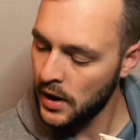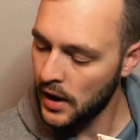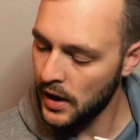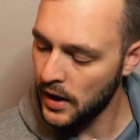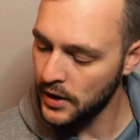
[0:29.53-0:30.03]

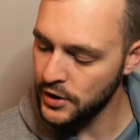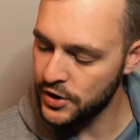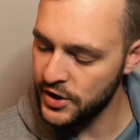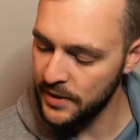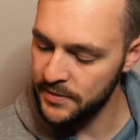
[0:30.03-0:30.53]
uh,
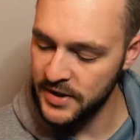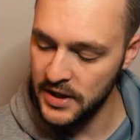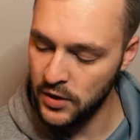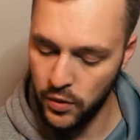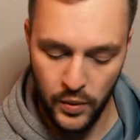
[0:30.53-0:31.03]

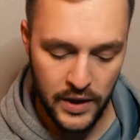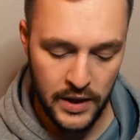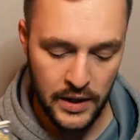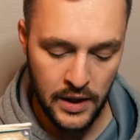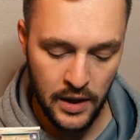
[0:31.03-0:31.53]
Gypsy
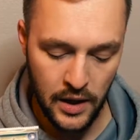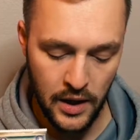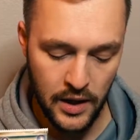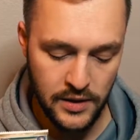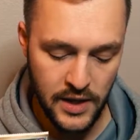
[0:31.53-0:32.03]
Queen,
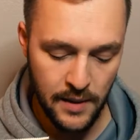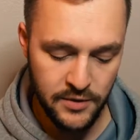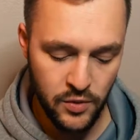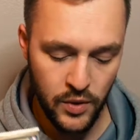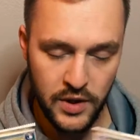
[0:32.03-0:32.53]
uh,
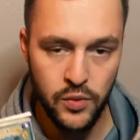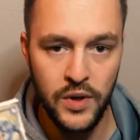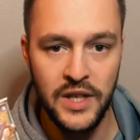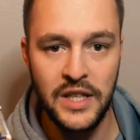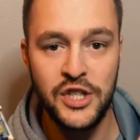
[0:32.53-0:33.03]
Topps
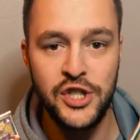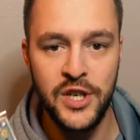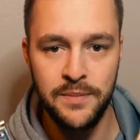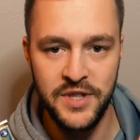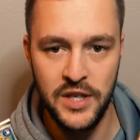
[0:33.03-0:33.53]
2020
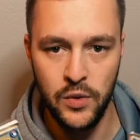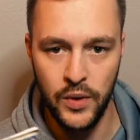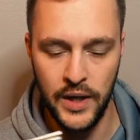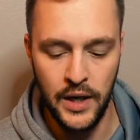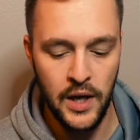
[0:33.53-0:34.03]
Gypsy
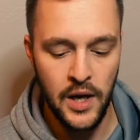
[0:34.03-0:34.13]
Queen.